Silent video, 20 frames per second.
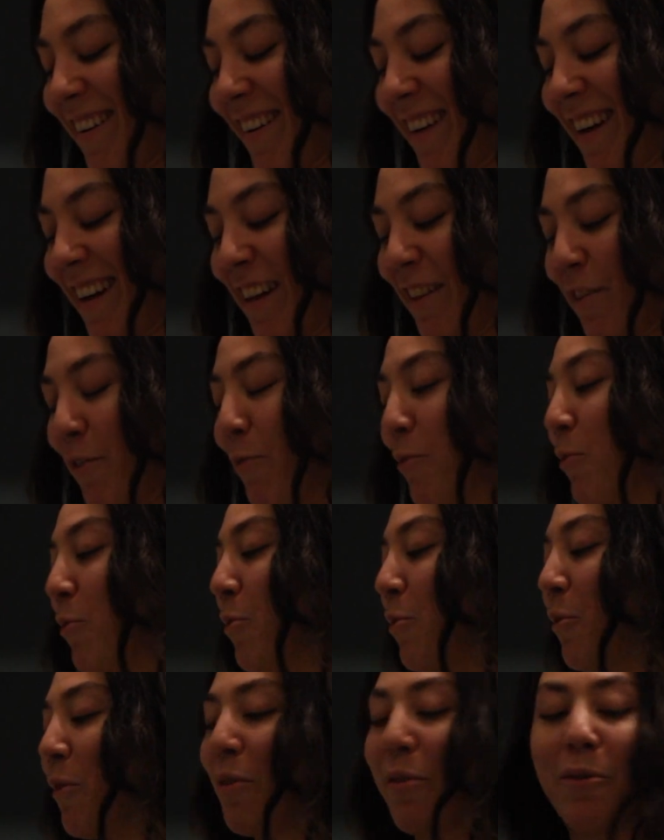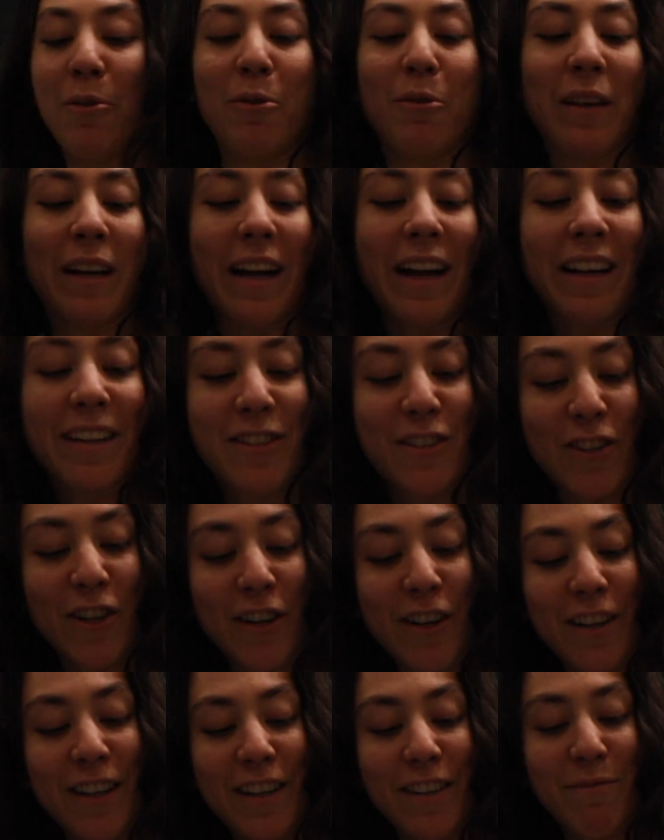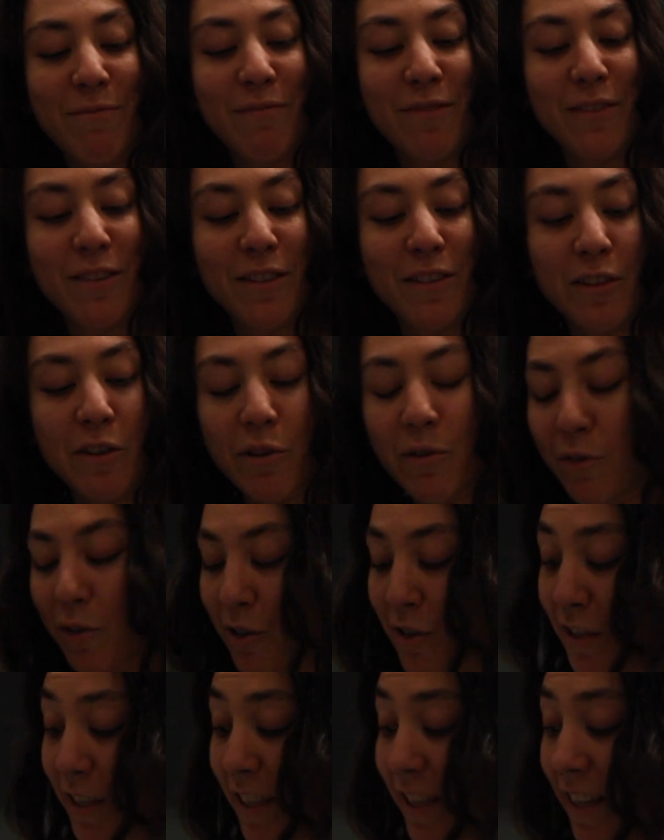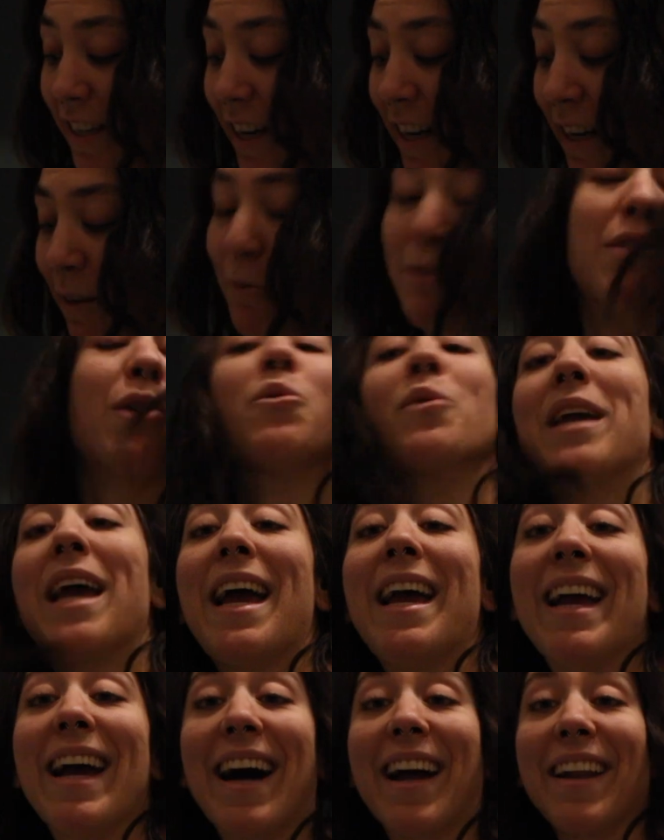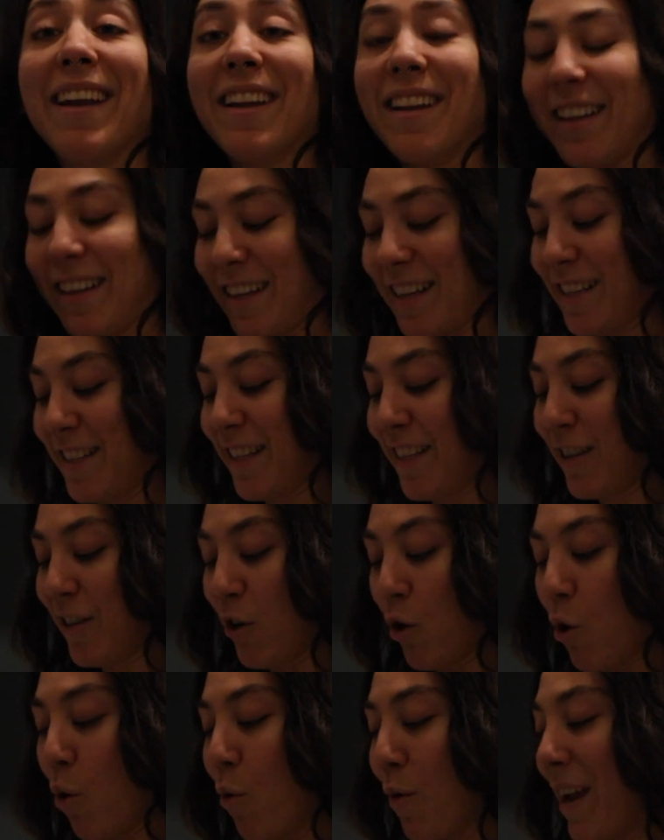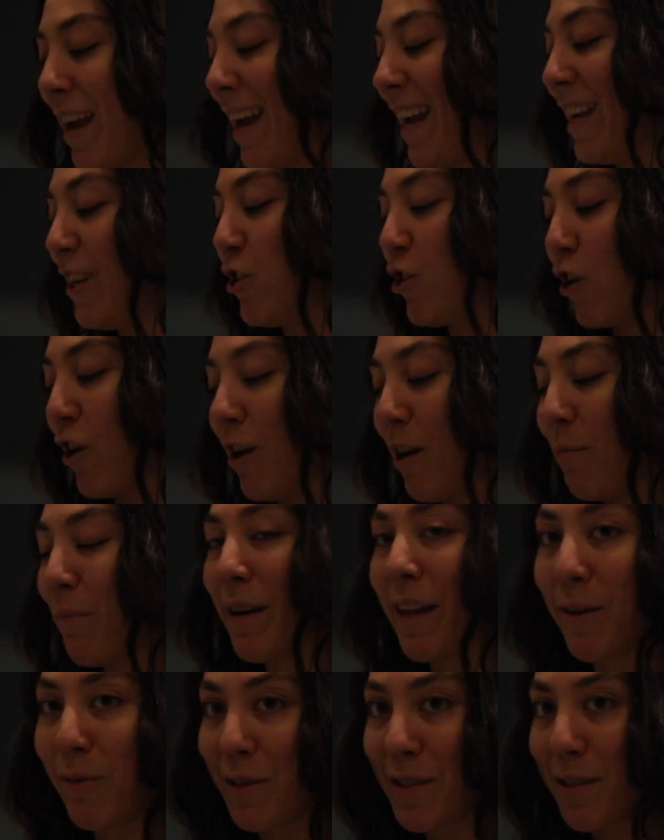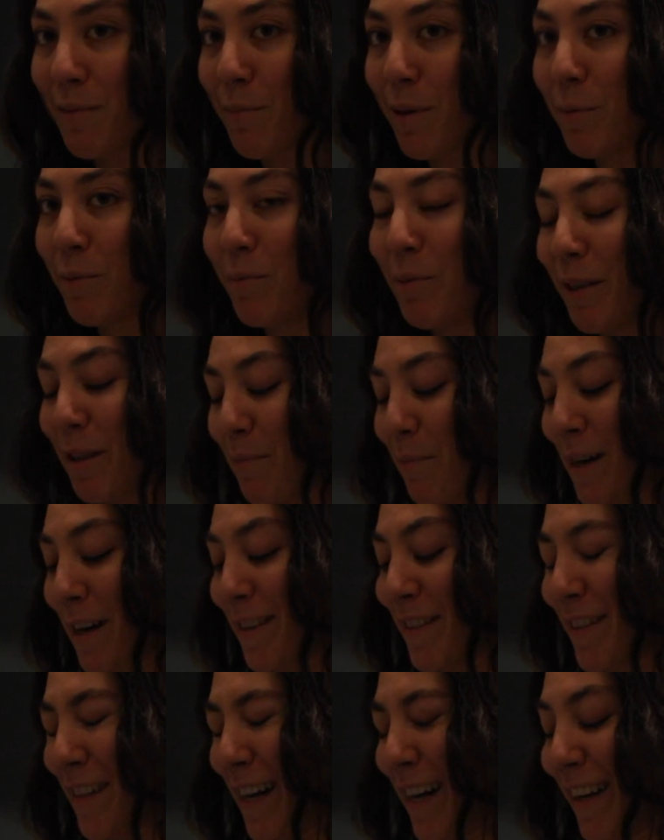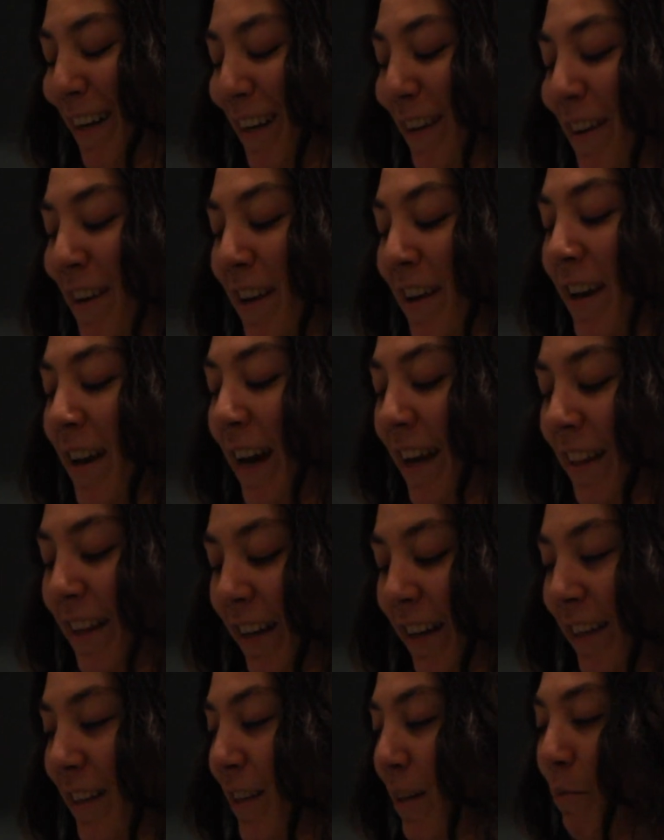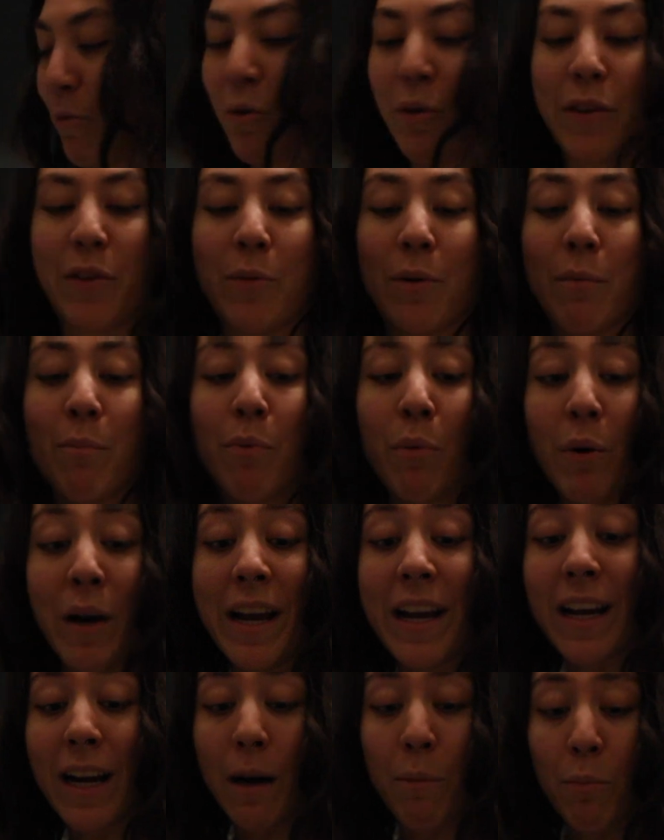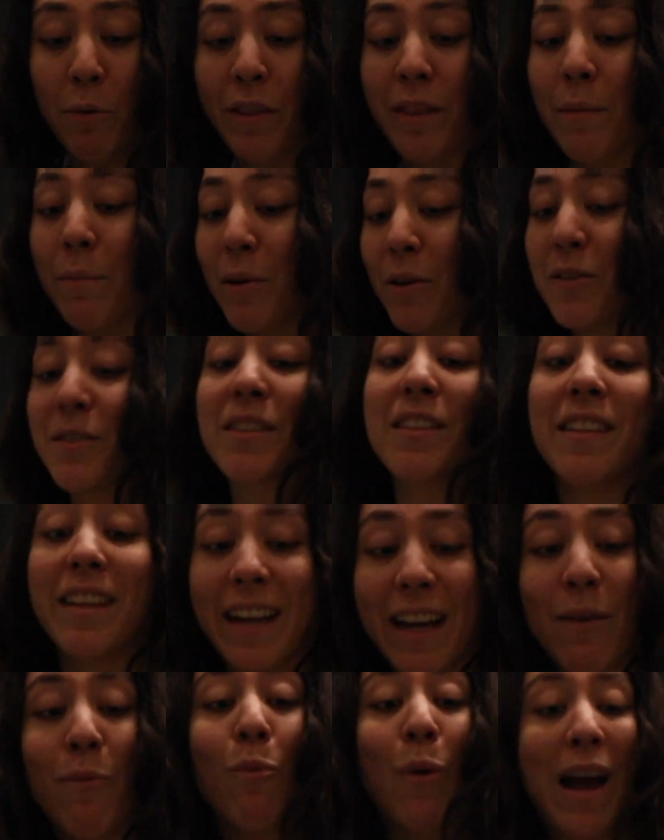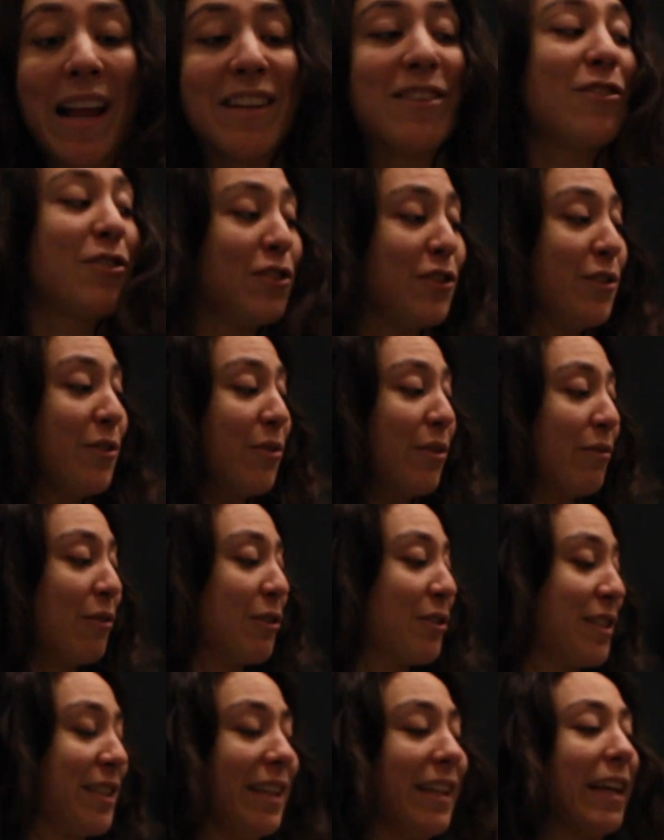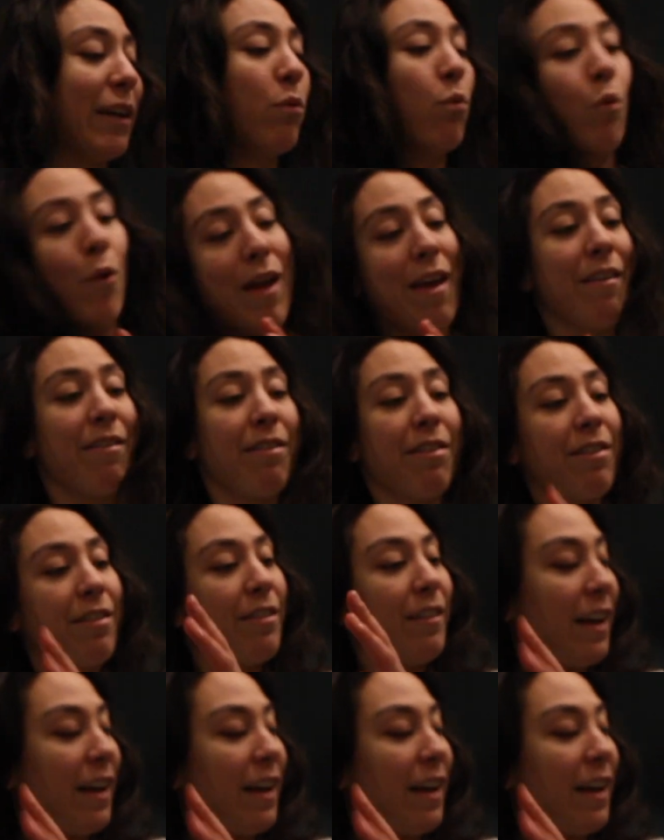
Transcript: and through like I started university, I was okay at it. Like I did an okay job, but I wasn't probably the best at it. And then I ended up going through a breakup with the person that I went to university like with,